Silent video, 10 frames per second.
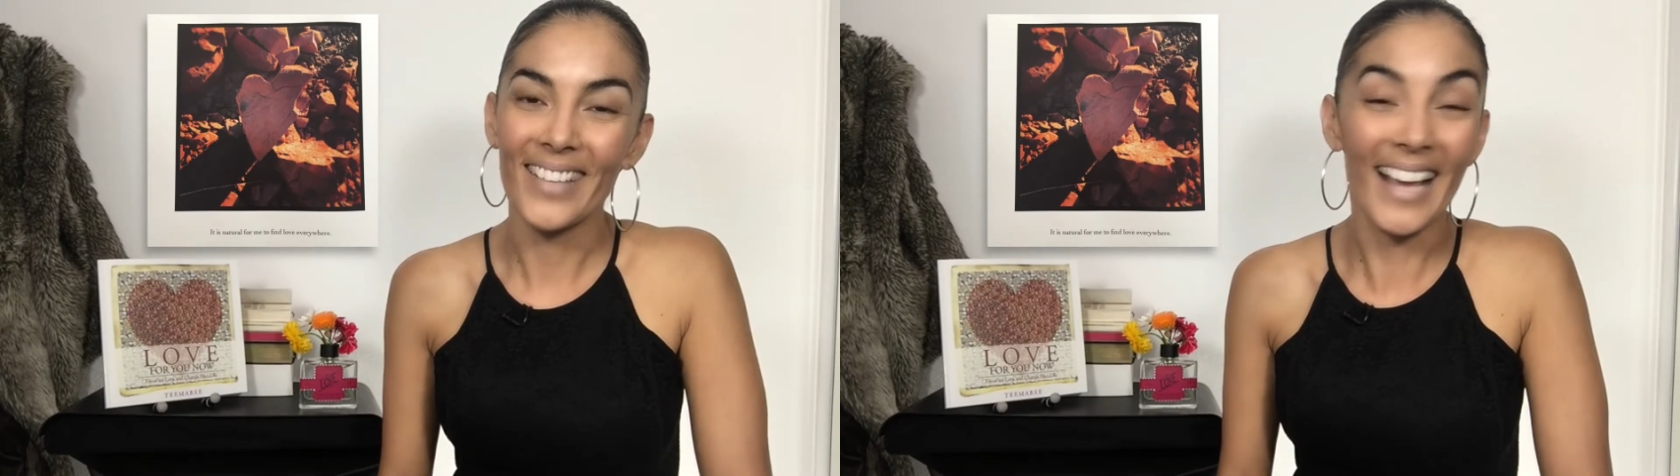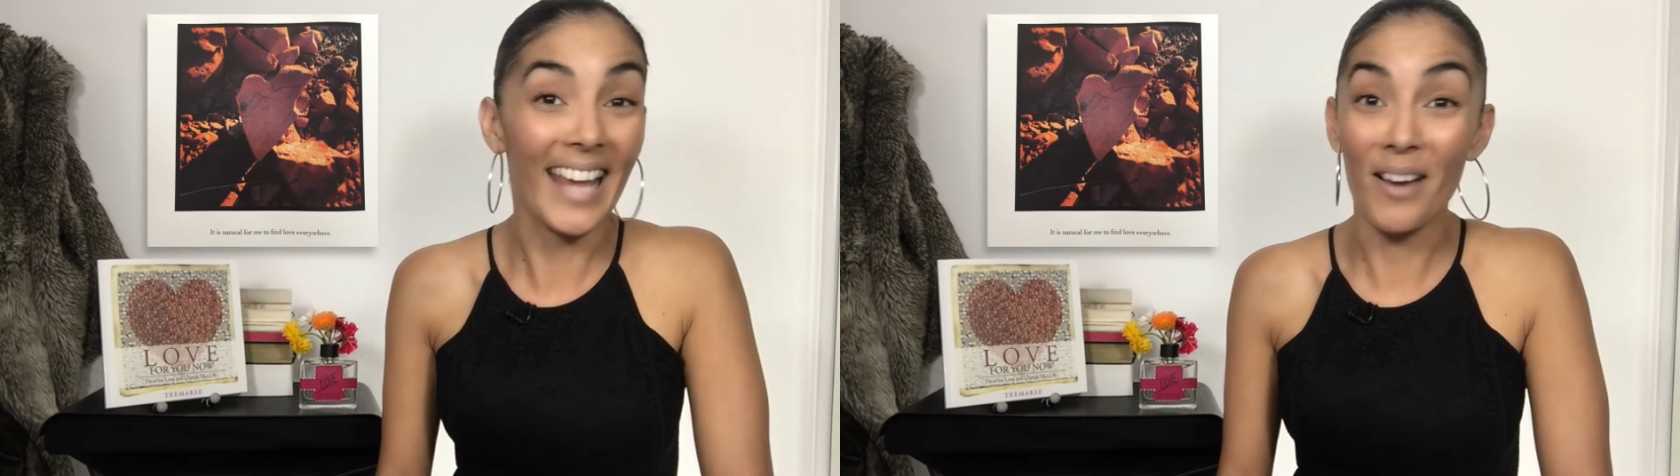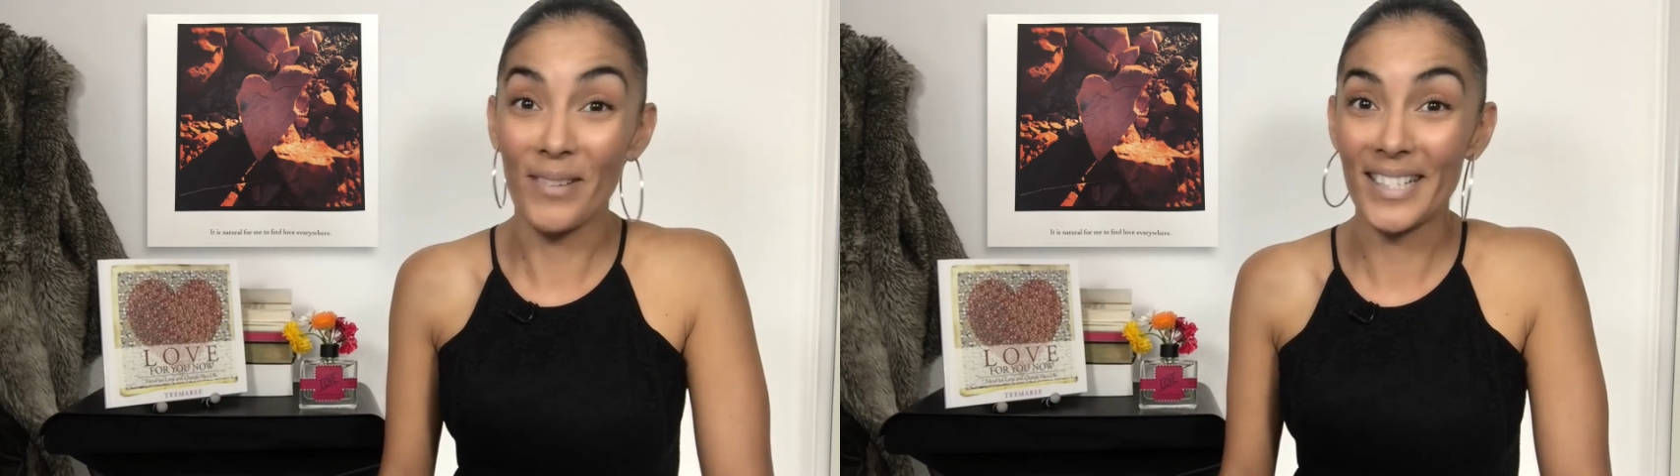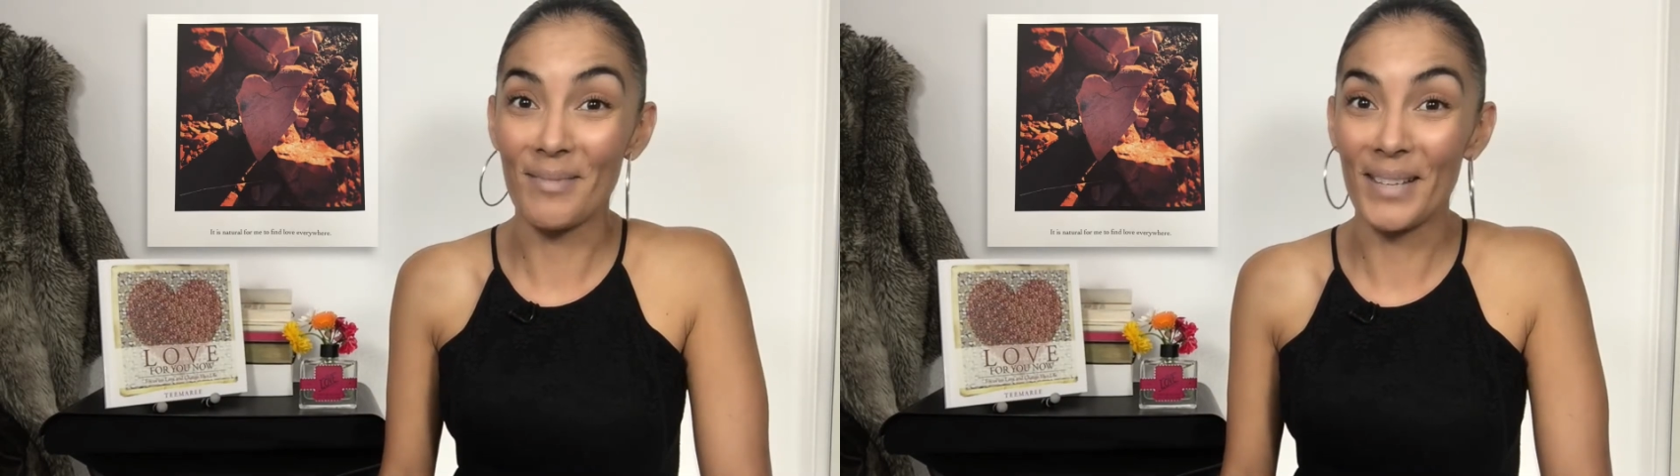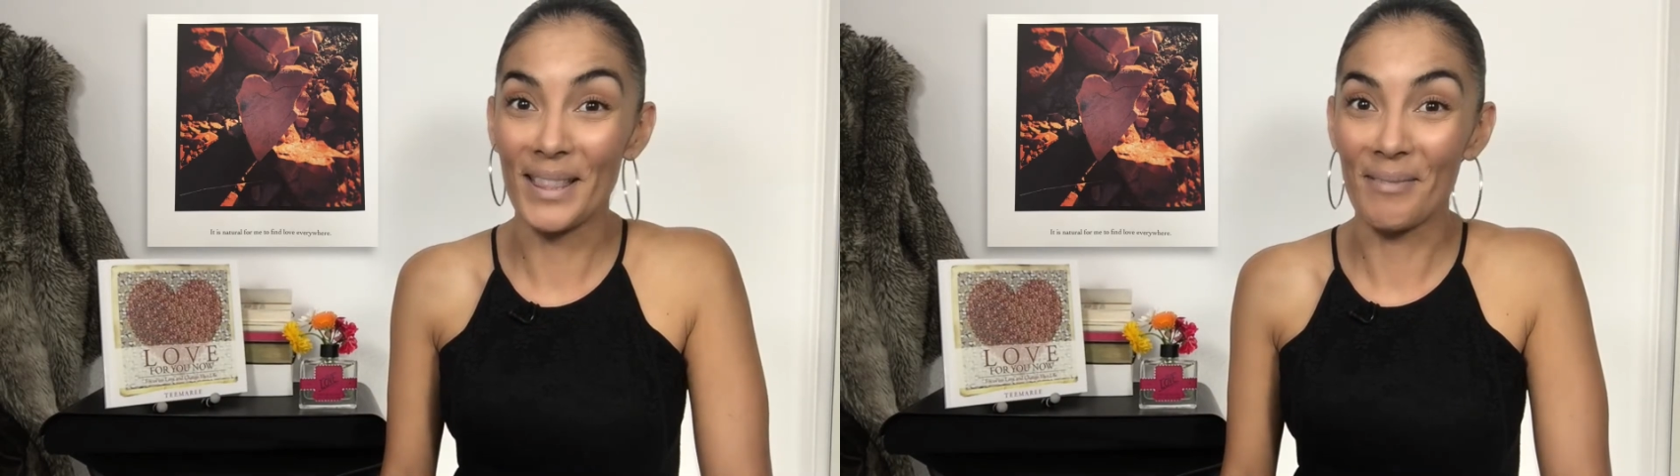I can't wait to meet